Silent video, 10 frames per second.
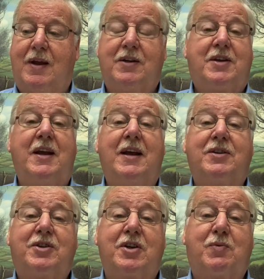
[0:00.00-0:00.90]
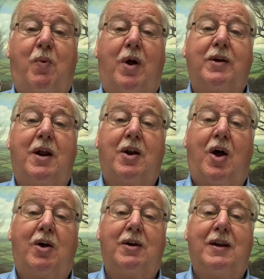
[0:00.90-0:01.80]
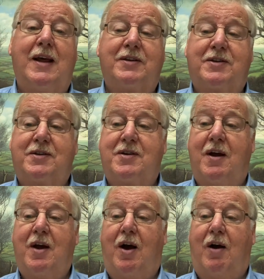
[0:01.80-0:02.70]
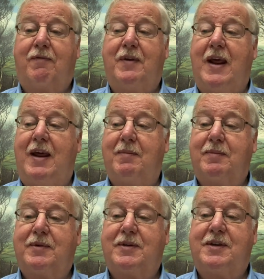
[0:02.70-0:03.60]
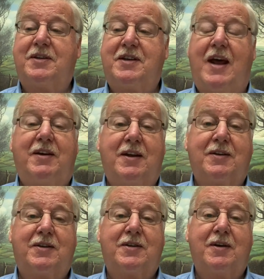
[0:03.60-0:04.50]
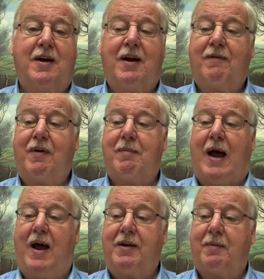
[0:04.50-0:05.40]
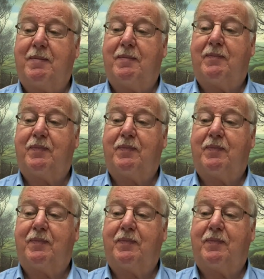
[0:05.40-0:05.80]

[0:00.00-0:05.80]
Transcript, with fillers: You see, it's just one long list of names, descendants from Adam,